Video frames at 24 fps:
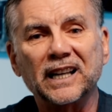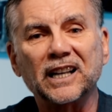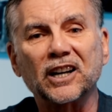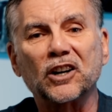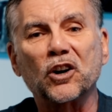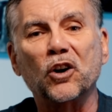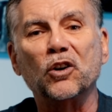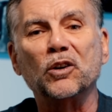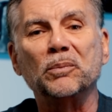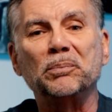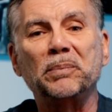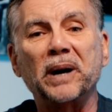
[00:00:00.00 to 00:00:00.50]
And they're
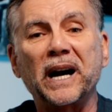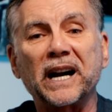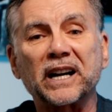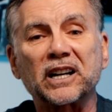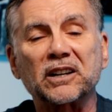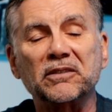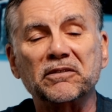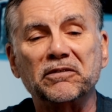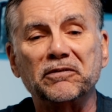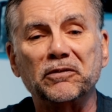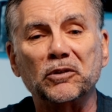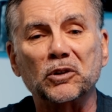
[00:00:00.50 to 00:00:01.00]
going
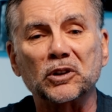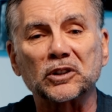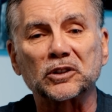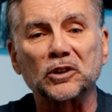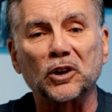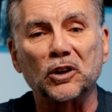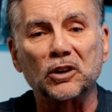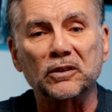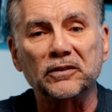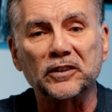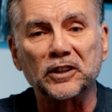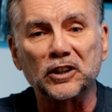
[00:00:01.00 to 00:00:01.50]
back and forth
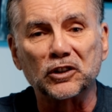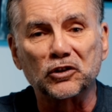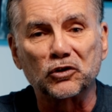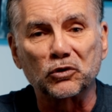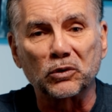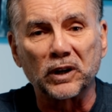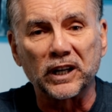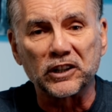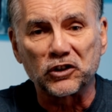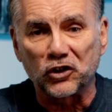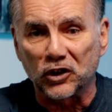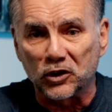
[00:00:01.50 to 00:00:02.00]
over the
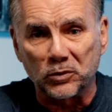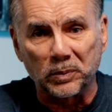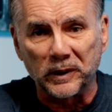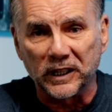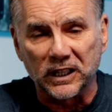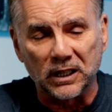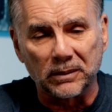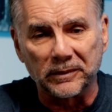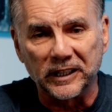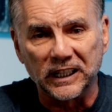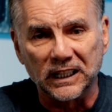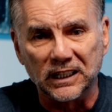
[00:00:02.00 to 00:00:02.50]
dress. It's
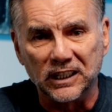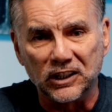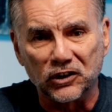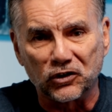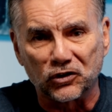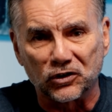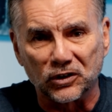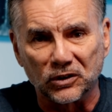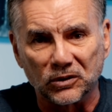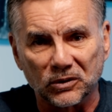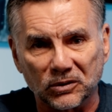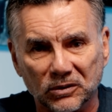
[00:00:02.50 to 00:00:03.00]
becoming an
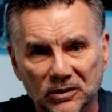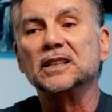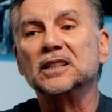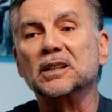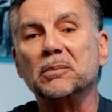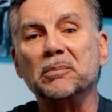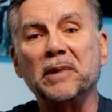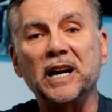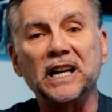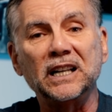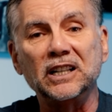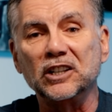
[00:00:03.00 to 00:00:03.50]
issue.
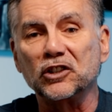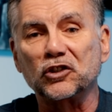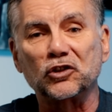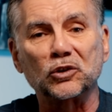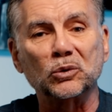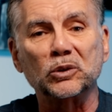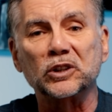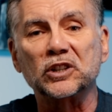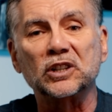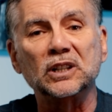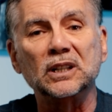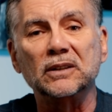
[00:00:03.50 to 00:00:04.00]
The main
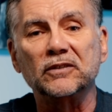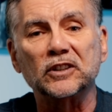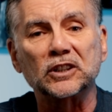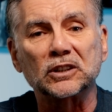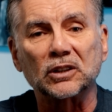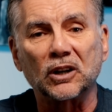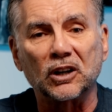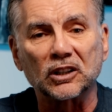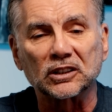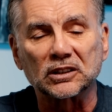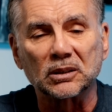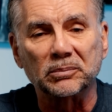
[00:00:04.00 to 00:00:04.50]
issue isn't even
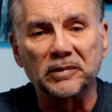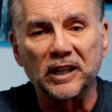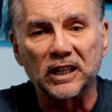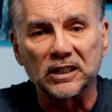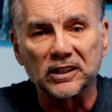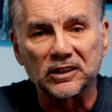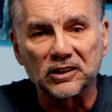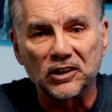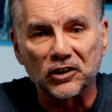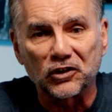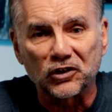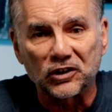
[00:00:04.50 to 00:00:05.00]
talked
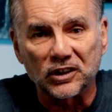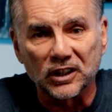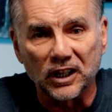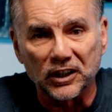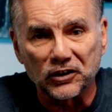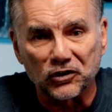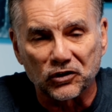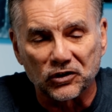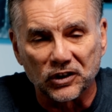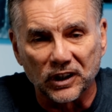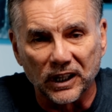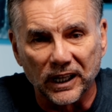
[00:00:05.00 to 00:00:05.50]
about or
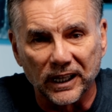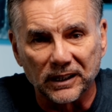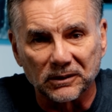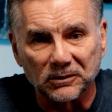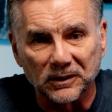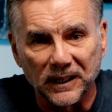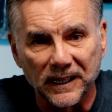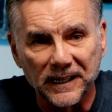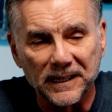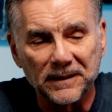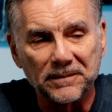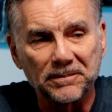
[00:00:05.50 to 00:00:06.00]
discussed yet,
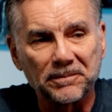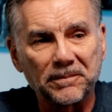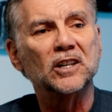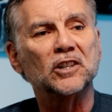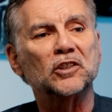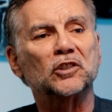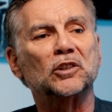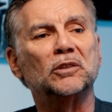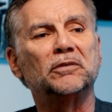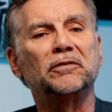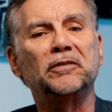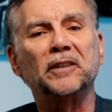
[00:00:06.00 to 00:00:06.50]
right?
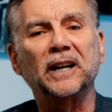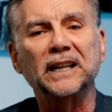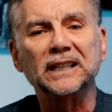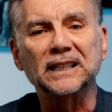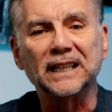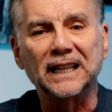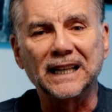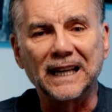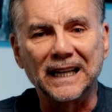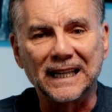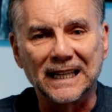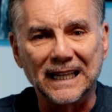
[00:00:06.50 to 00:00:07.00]
So
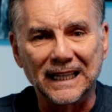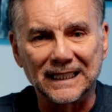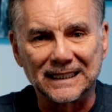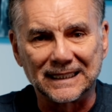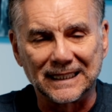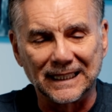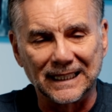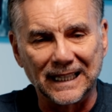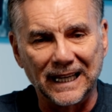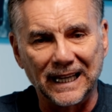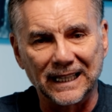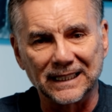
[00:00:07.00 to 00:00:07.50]
finally they get
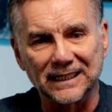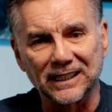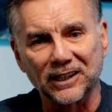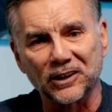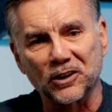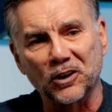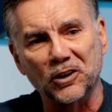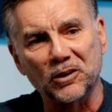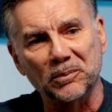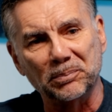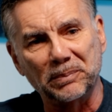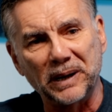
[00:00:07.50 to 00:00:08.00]
to that, and they're
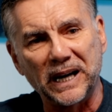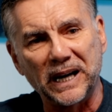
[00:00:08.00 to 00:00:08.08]
going